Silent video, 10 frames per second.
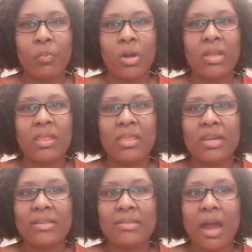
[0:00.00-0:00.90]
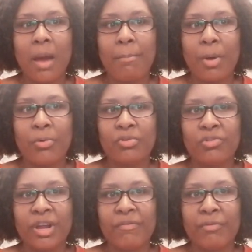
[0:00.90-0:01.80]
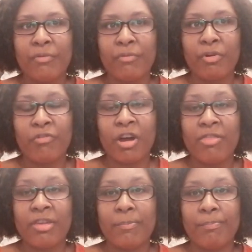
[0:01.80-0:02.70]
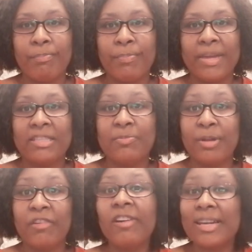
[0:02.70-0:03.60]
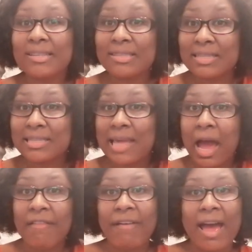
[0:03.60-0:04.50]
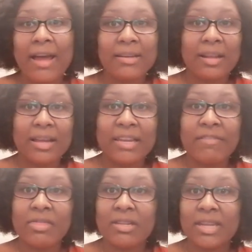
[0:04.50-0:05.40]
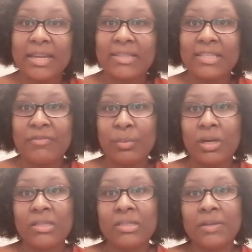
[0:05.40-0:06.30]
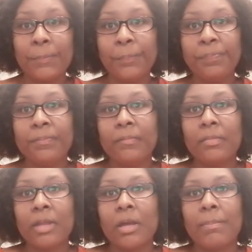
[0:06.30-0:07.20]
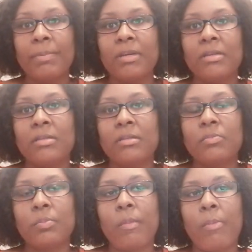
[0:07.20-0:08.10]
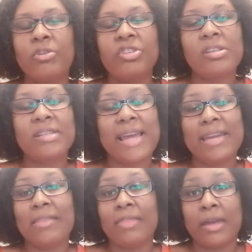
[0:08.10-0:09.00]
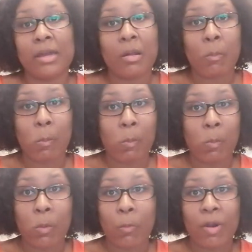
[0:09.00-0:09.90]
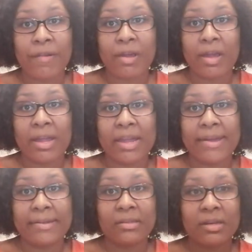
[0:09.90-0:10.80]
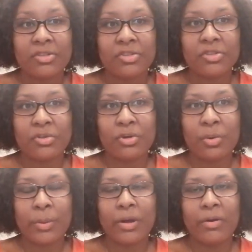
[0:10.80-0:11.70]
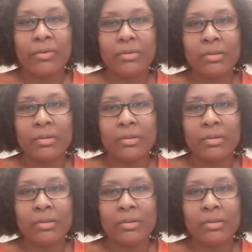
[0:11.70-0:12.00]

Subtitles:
one of the things that I'm most grateful for are the experiences that I've had, like even the negative ones, because I was just laying there one night and I just thought, well,